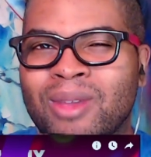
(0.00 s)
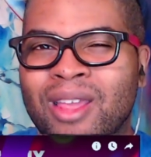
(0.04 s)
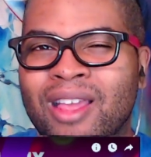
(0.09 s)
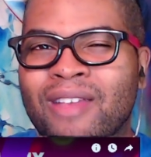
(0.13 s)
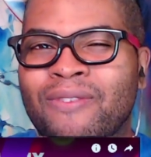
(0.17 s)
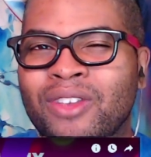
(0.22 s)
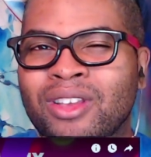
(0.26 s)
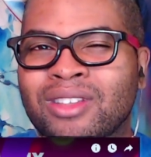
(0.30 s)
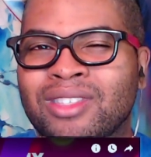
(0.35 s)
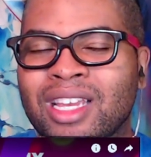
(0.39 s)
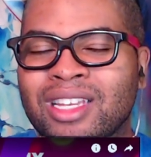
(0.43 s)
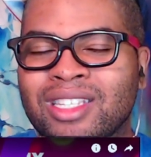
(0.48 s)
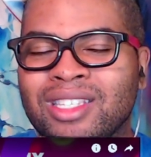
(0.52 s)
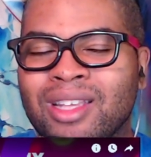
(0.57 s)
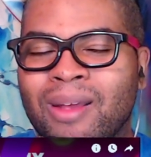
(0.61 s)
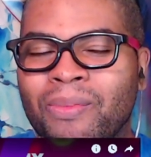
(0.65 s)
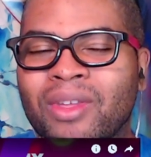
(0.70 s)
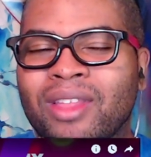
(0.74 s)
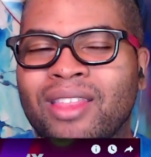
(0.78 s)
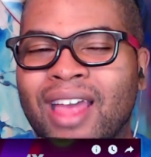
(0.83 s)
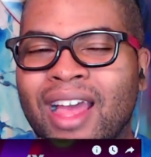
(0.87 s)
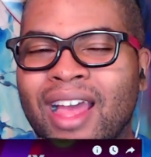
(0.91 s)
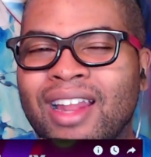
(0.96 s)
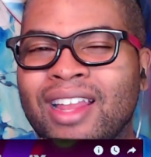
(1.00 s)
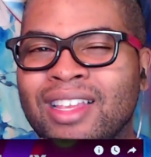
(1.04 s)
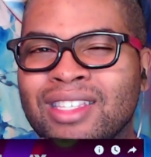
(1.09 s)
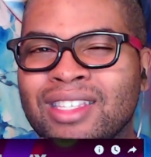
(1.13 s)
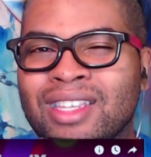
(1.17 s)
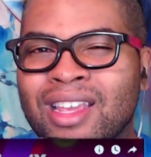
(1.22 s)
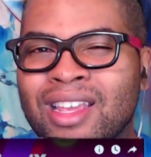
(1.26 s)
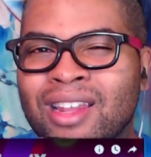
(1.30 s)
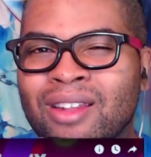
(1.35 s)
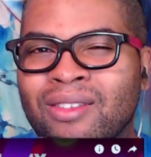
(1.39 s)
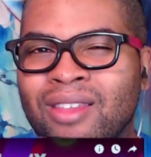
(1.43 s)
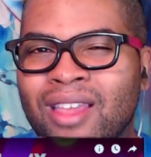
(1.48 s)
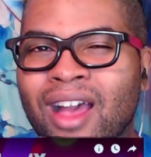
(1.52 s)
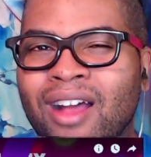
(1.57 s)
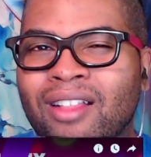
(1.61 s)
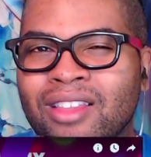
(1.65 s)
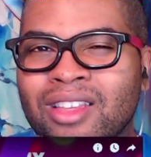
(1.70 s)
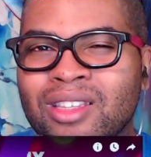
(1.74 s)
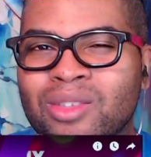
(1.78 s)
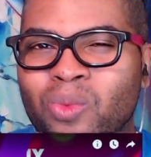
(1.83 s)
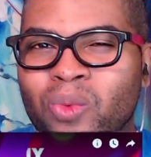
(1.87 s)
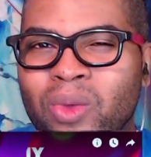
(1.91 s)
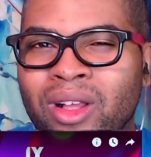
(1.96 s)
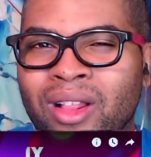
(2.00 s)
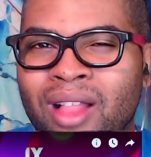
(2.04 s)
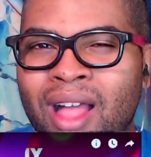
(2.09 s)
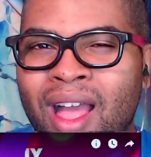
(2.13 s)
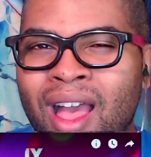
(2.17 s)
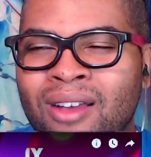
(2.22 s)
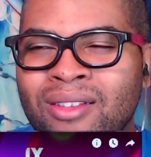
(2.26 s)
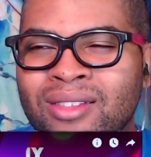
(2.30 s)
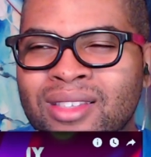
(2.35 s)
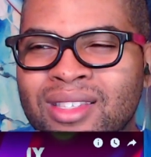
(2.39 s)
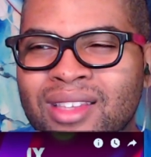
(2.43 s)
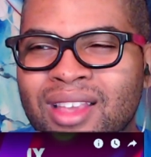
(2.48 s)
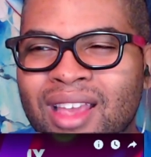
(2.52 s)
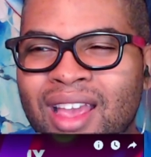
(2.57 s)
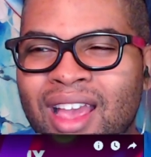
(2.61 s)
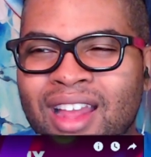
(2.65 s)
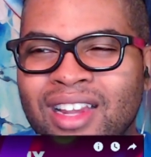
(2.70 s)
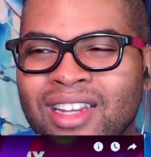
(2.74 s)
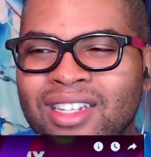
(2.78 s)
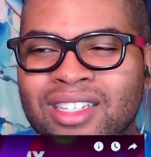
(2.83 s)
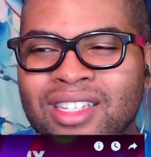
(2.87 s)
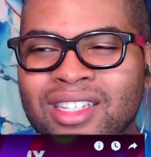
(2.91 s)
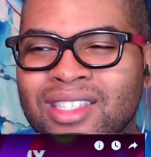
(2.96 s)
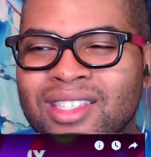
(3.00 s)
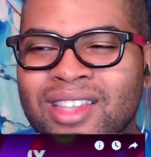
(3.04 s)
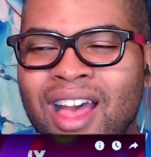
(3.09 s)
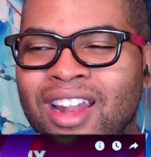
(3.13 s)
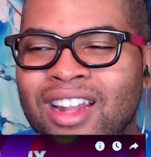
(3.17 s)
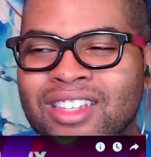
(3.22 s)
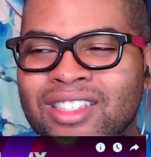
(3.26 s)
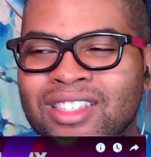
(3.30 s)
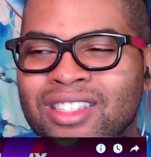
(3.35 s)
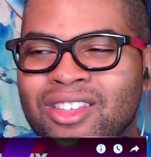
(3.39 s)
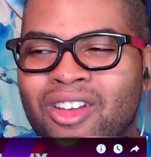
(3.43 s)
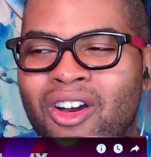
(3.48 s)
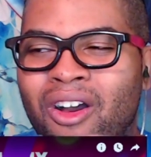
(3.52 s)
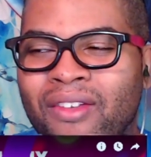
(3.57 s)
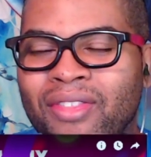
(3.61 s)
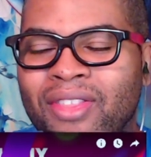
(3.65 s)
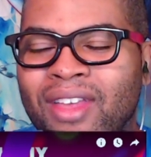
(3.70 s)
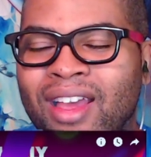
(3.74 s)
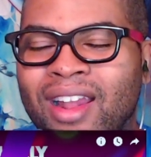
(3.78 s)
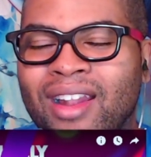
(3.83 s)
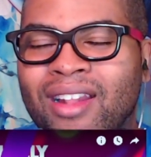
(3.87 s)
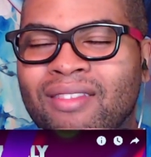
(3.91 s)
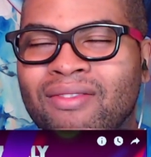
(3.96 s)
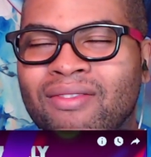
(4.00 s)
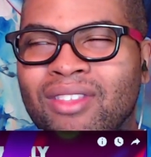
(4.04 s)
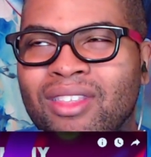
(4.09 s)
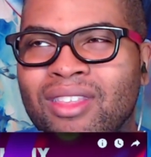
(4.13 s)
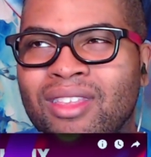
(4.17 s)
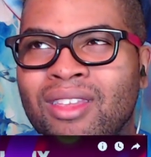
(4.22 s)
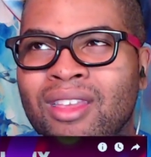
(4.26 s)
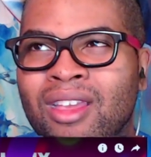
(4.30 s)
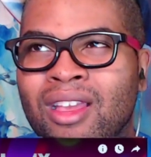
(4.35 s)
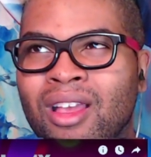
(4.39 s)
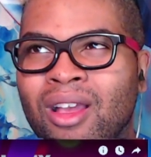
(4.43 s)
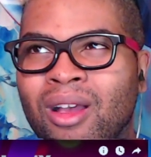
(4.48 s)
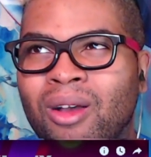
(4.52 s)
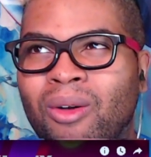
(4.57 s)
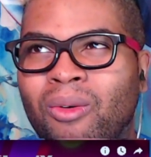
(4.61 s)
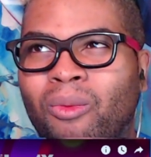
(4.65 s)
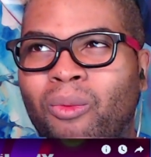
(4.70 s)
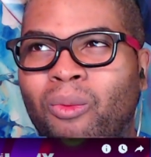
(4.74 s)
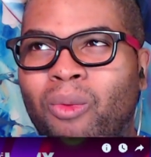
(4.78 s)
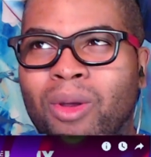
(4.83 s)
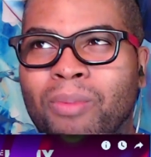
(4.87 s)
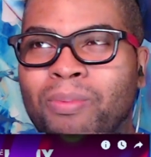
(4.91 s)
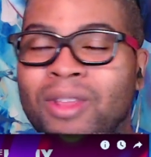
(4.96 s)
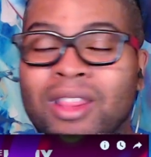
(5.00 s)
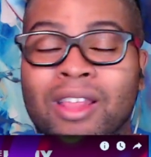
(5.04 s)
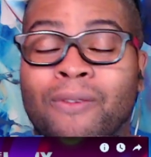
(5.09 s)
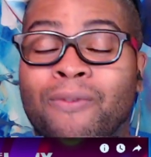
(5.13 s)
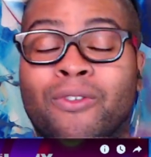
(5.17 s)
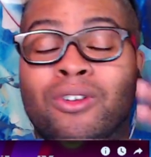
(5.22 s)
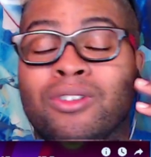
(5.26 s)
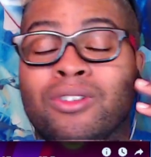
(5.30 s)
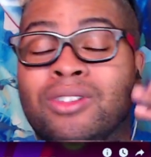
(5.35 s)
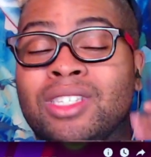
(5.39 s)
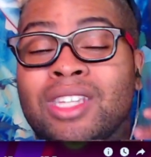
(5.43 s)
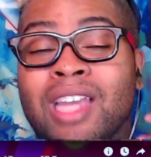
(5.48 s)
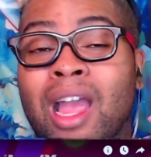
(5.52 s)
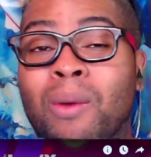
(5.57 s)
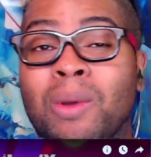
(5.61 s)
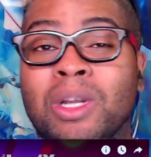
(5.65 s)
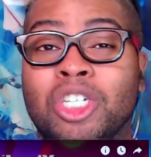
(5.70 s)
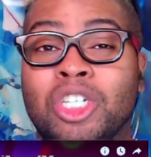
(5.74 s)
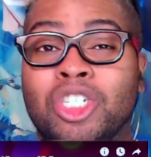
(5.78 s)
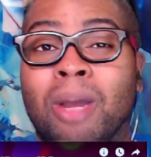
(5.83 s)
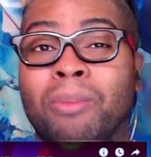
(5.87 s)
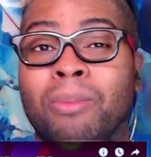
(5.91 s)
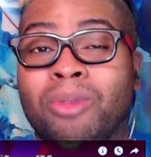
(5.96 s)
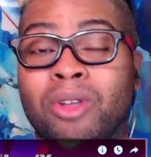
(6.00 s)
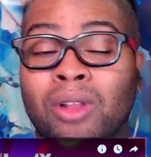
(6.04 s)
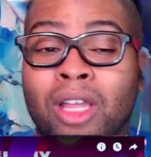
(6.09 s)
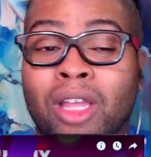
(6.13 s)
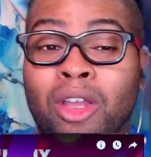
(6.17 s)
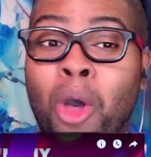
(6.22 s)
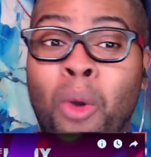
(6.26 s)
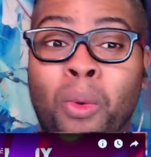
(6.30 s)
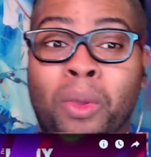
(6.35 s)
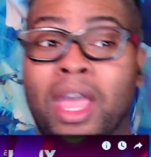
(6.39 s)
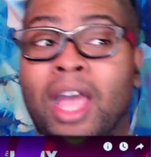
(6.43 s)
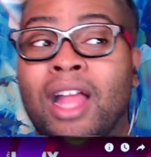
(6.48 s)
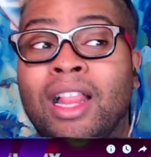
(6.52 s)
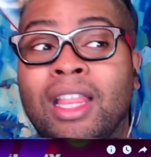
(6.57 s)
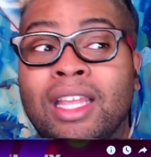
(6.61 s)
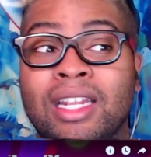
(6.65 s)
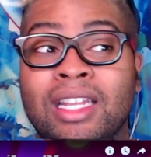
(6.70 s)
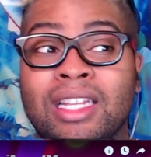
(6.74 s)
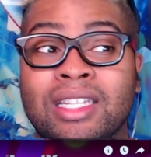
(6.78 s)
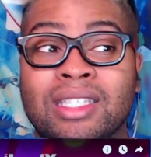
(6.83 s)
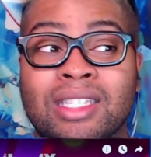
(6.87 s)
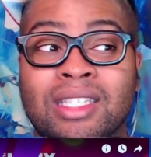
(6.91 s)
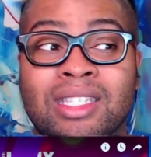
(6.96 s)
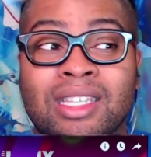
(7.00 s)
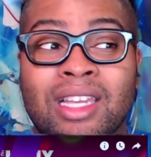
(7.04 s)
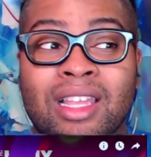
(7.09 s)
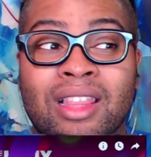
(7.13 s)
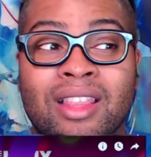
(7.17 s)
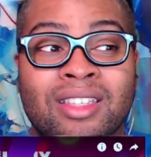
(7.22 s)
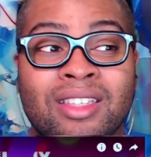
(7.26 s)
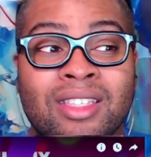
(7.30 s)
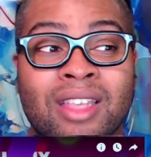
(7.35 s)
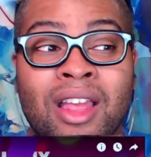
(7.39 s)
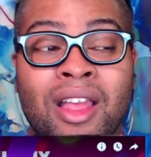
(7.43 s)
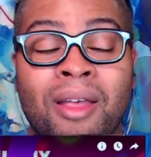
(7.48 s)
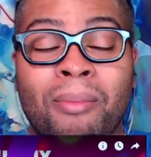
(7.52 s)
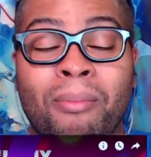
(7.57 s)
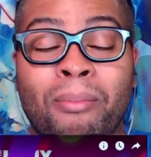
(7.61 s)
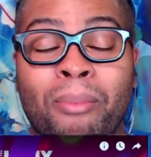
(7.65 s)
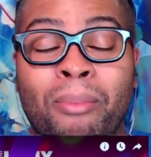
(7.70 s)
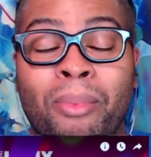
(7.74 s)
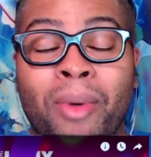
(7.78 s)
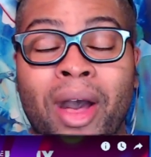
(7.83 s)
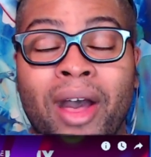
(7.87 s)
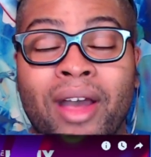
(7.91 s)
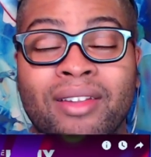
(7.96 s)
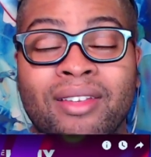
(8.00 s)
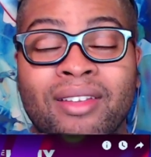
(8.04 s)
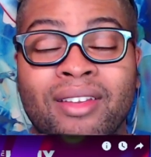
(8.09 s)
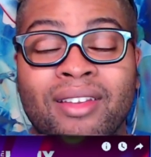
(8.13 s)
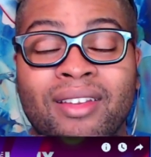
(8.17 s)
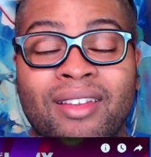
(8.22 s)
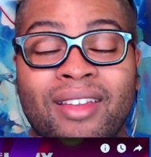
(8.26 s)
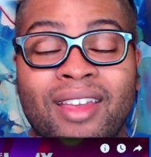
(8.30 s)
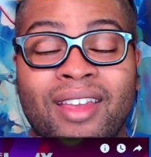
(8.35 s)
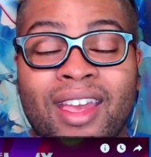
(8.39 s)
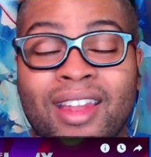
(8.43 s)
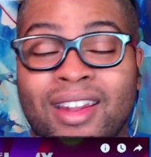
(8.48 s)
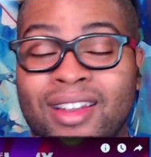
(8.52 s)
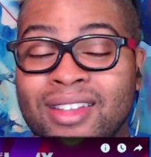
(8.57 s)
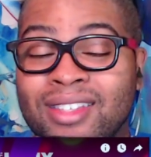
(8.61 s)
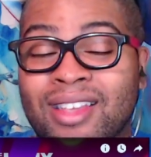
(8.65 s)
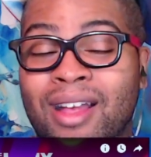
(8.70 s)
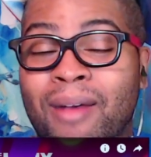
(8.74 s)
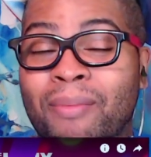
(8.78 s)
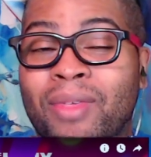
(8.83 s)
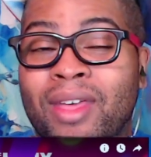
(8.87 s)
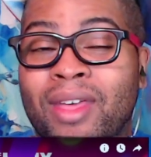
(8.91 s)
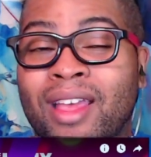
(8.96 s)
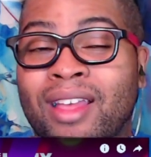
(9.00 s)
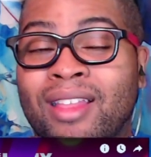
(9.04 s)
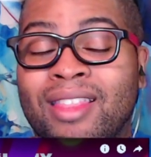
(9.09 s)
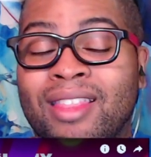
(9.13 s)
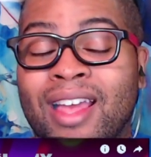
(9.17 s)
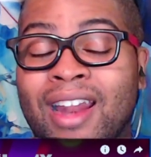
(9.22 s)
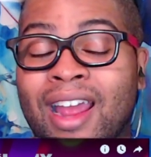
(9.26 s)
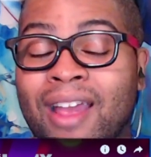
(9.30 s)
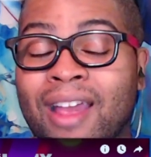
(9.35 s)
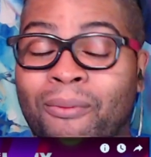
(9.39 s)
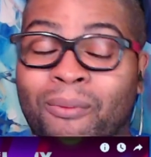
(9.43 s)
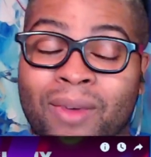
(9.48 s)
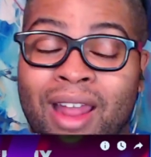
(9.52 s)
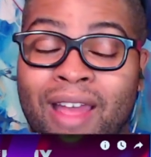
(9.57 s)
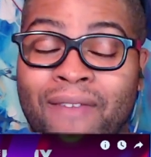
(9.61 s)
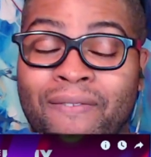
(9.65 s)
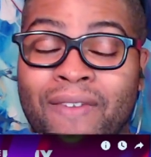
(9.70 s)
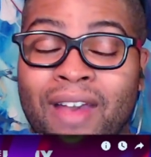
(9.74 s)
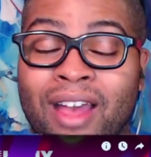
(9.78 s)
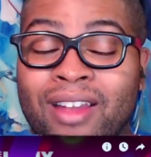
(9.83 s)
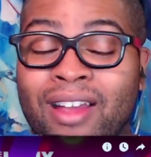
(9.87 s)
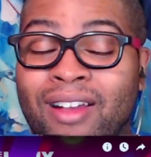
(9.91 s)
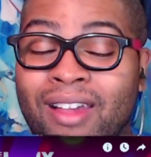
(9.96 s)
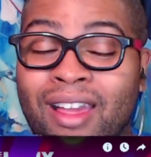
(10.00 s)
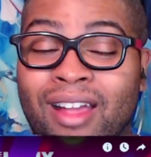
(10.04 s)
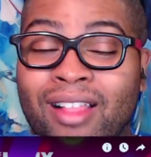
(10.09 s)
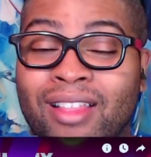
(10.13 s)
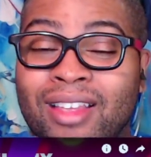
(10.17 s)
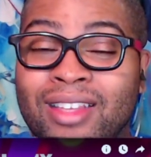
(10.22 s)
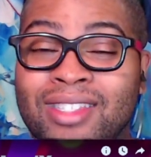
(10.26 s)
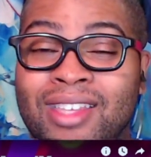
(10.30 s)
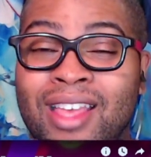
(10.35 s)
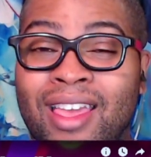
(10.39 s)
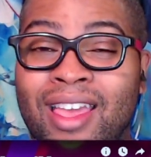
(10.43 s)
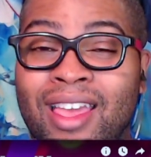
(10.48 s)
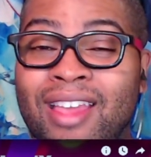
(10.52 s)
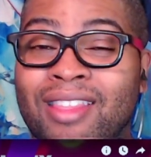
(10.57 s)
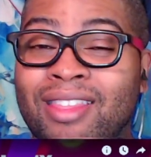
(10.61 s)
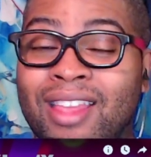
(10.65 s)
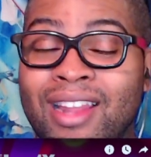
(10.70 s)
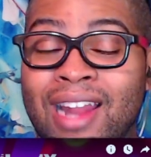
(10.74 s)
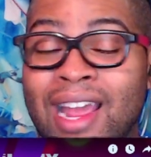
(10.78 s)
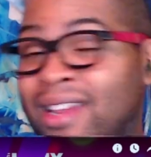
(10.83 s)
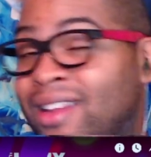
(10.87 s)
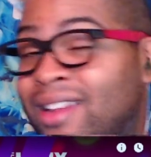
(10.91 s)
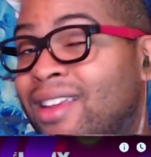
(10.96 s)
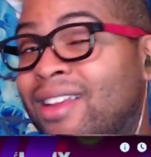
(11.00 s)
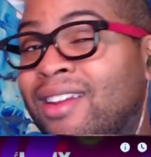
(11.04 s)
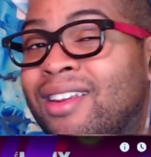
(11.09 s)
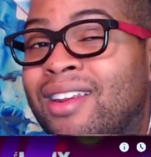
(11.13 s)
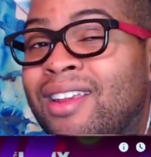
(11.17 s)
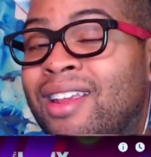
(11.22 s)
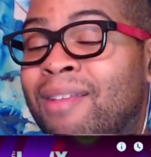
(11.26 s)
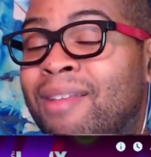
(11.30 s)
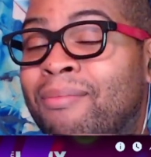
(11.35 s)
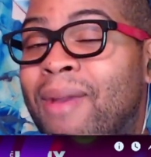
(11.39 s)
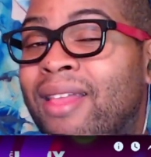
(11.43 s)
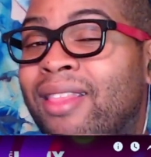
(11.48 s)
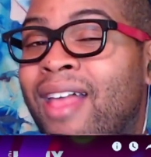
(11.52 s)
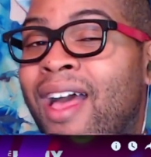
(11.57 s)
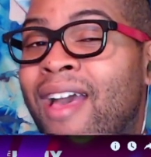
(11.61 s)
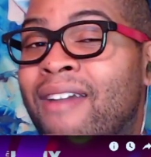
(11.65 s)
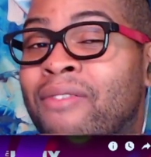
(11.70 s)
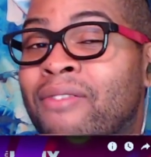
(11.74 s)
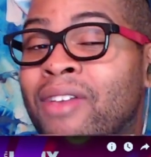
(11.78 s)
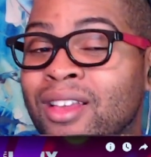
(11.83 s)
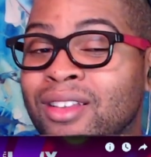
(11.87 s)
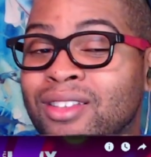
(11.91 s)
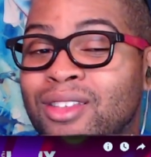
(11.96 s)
It feels like something that is in Kelly's wheelhouse, and it's just not a song that would be the first thing I would jump to, like, oh, Kelly needs to sing this, but it is something that when I found out Kelly sang it, that I needed in my life.